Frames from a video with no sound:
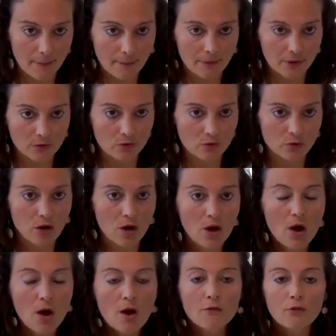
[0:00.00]
temperature.
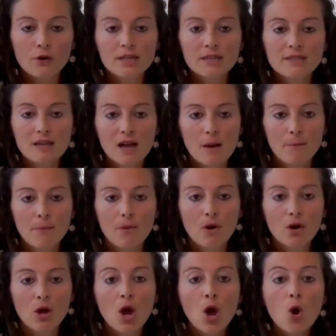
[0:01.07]
For
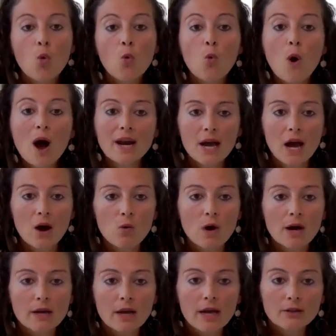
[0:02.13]
example, 1
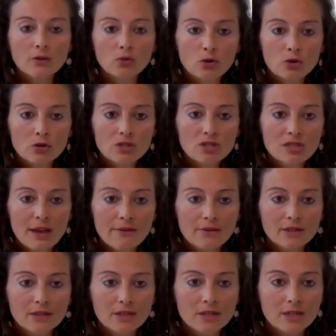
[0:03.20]
hour at
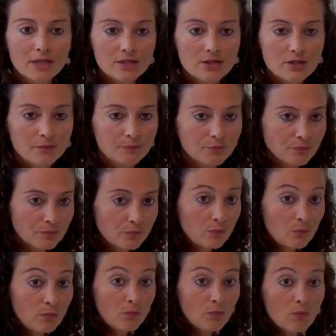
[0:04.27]
37 degrees.
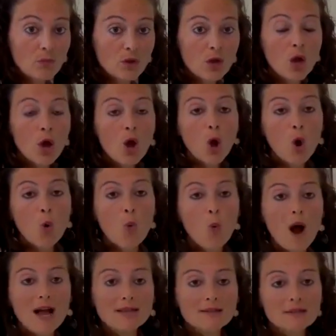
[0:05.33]

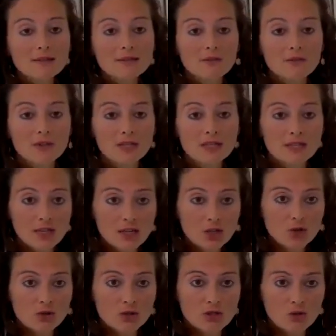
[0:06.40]
Once the
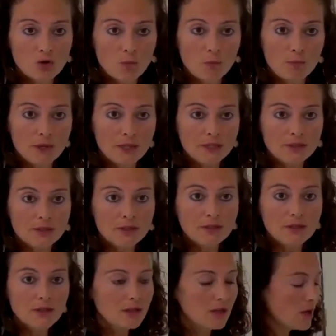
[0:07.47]
fixation is
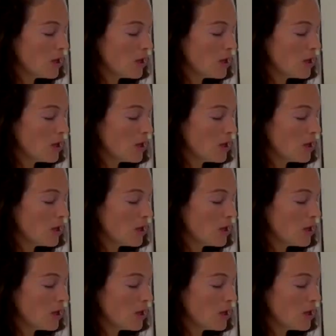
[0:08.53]
completed,